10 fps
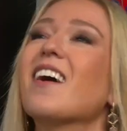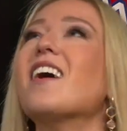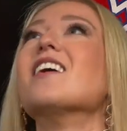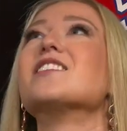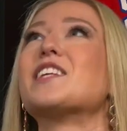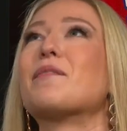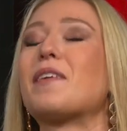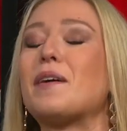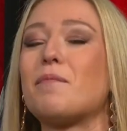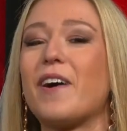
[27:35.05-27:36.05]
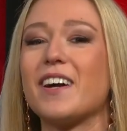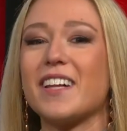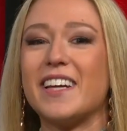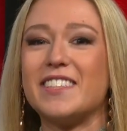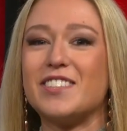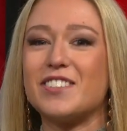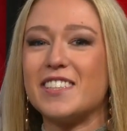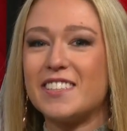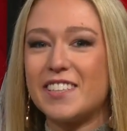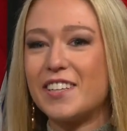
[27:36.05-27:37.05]
Oh, same-game parlays, you
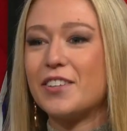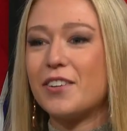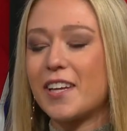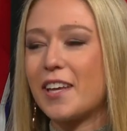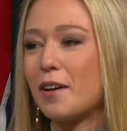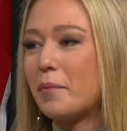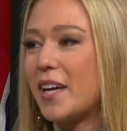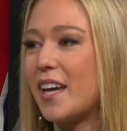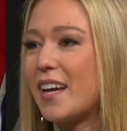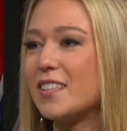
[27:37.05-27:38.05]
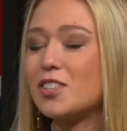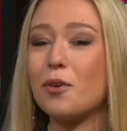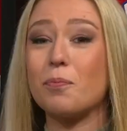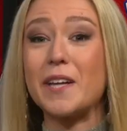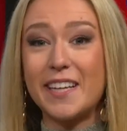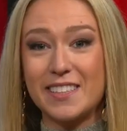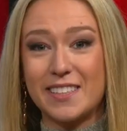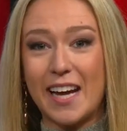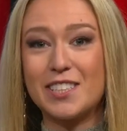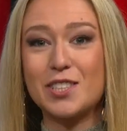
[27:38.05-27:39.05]
continue to kill me. So please,
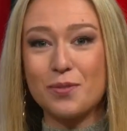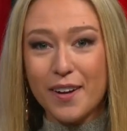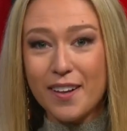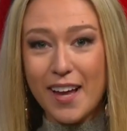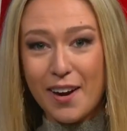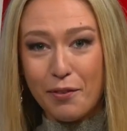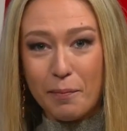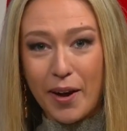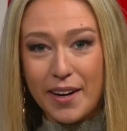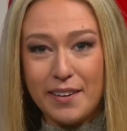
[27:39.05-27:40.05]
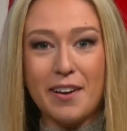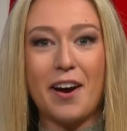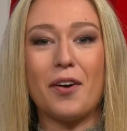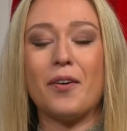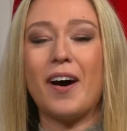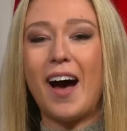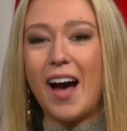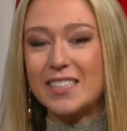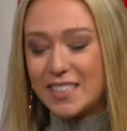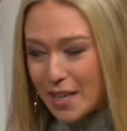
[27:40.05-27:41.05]
I just want to let everybody know,
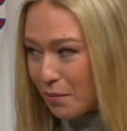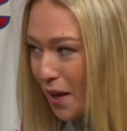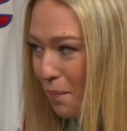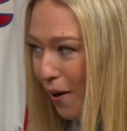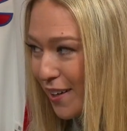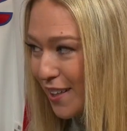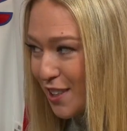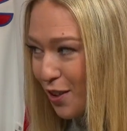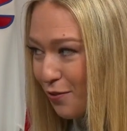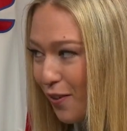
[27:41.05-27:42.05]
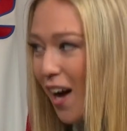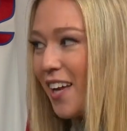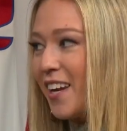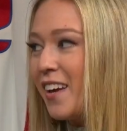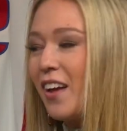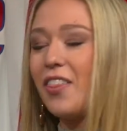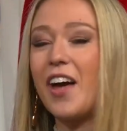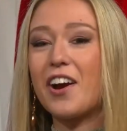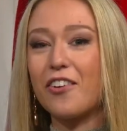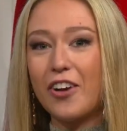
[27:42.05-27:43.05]
same-game parlays are fun.
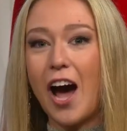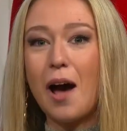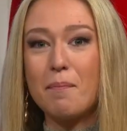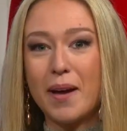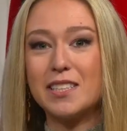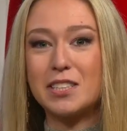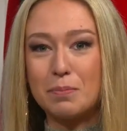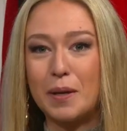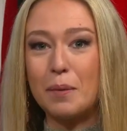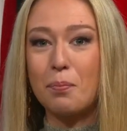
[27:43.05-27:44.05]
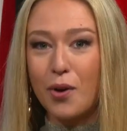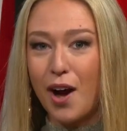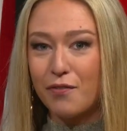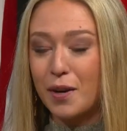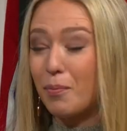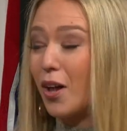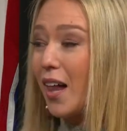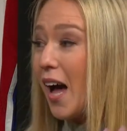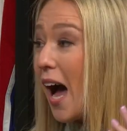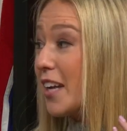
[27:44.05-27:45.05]
They are not meant to be profitable.
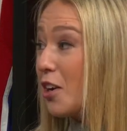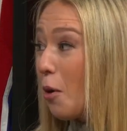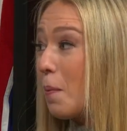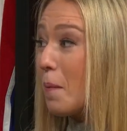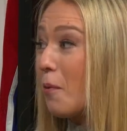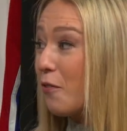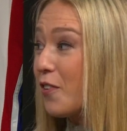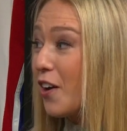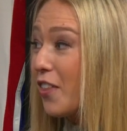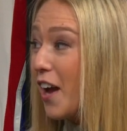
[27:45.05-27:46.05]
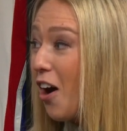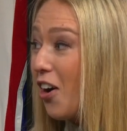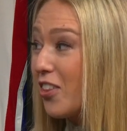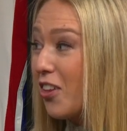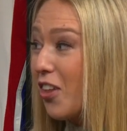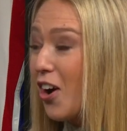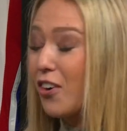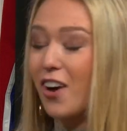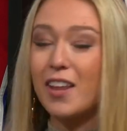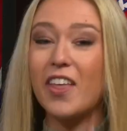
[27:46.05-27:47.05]
I know people feel they are in the long
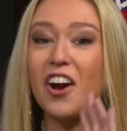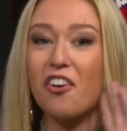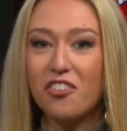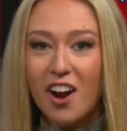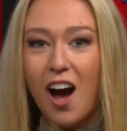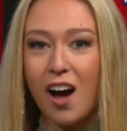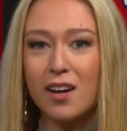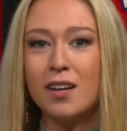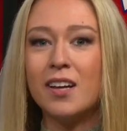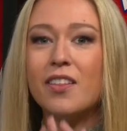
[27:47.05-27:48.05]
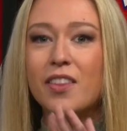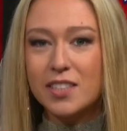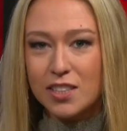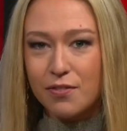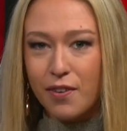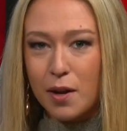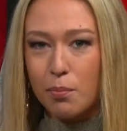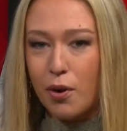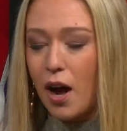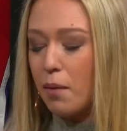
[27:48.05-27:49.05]
run. They are not. This is a fun
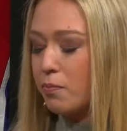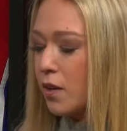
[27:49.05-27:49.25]
prop.